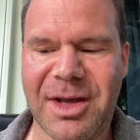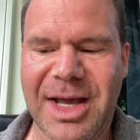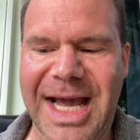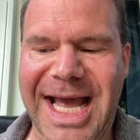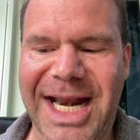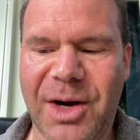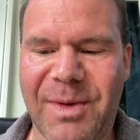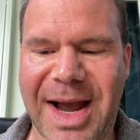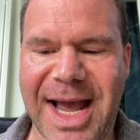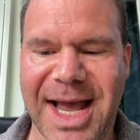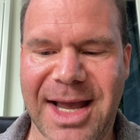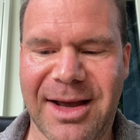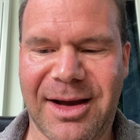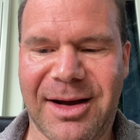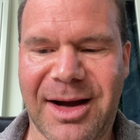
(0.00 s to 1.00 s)

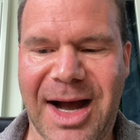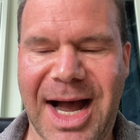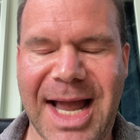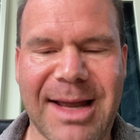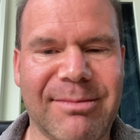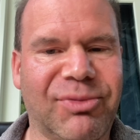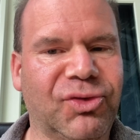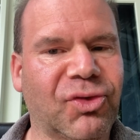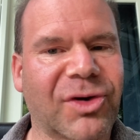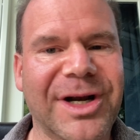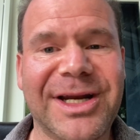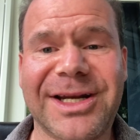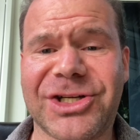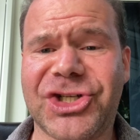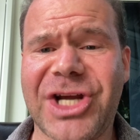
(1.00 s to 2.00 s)
Anyway, I implore
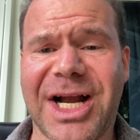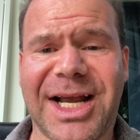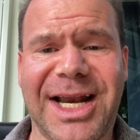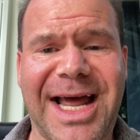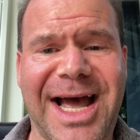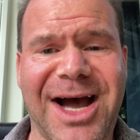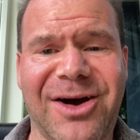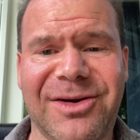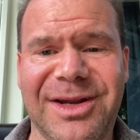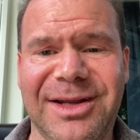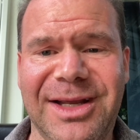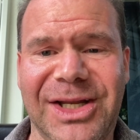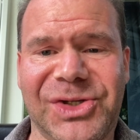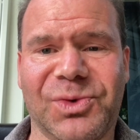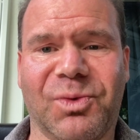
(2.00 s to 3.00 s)
you to check it out.
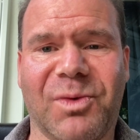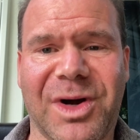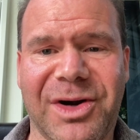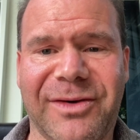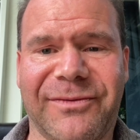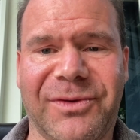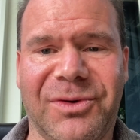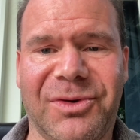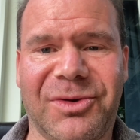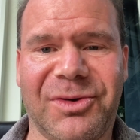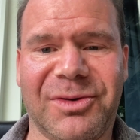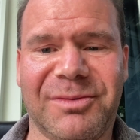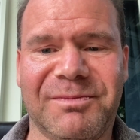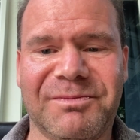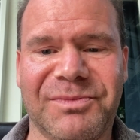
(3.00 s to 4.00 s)
It's
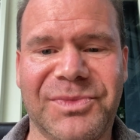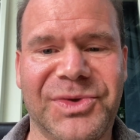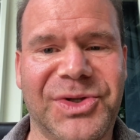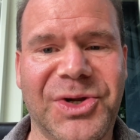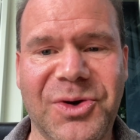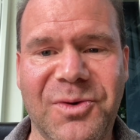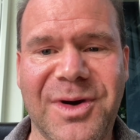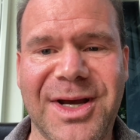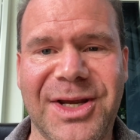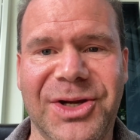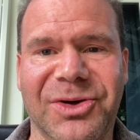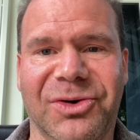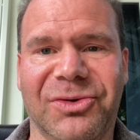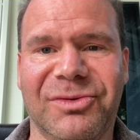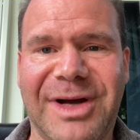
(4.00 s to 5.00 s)
wonderful. Do it,
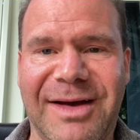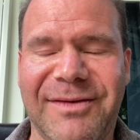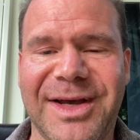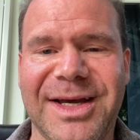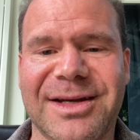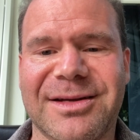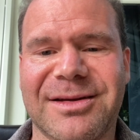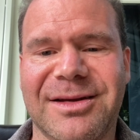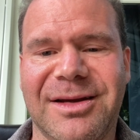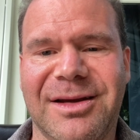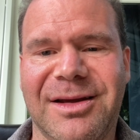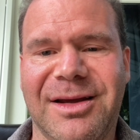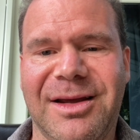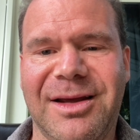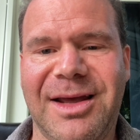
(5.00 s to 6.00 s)
you'll love it,
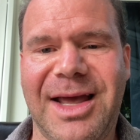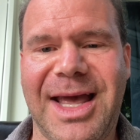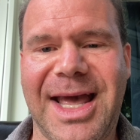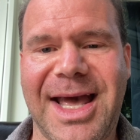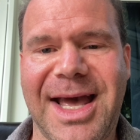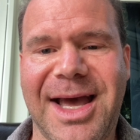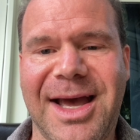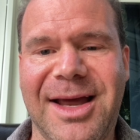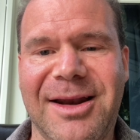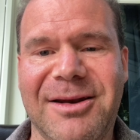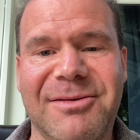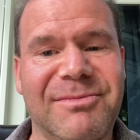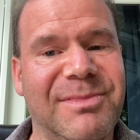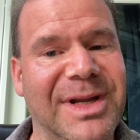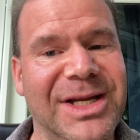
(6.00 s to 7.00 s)

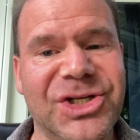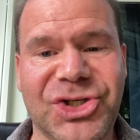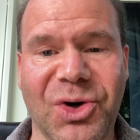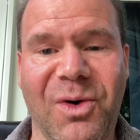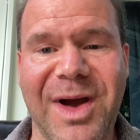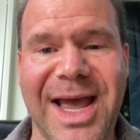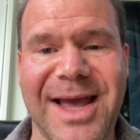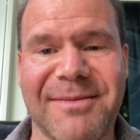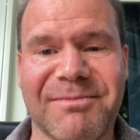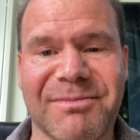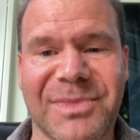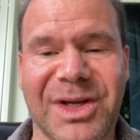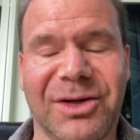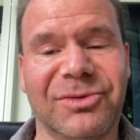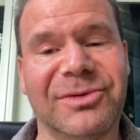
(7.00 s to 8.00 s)
and enjoy.
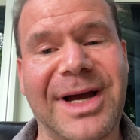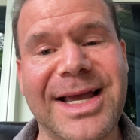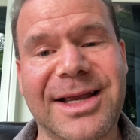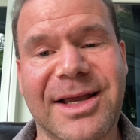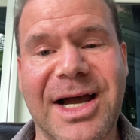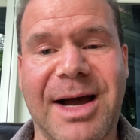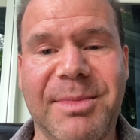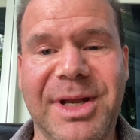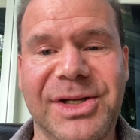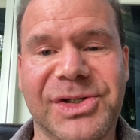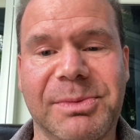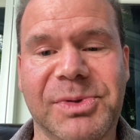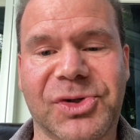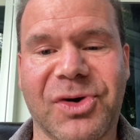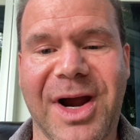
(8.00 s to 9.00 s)
Like, comment, and
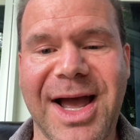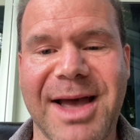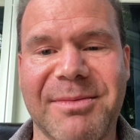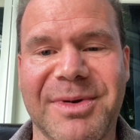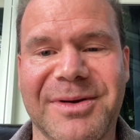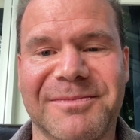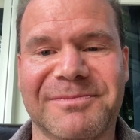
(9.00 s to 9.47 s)
subscribe.